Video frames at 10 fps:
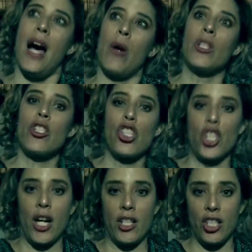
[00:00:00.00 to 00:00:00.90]
I want to
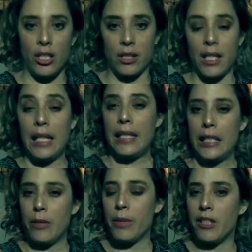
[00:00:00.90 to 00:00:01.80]
share just a
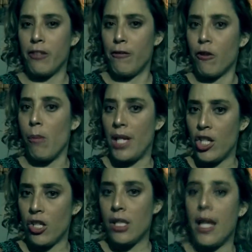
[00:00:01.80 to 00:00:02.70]
little bit of
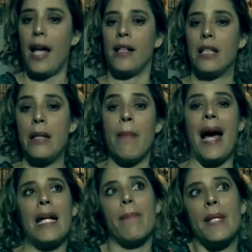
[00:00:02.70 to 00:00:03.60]
information that it
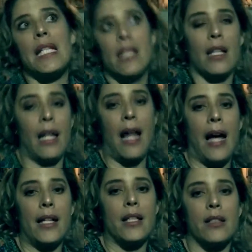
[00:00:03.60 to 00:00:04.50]
might be
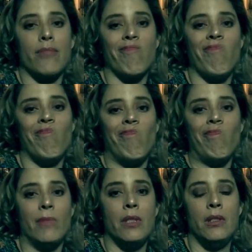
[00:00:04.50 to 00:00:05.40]
like
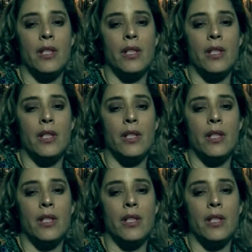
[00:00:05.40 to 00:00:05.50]
you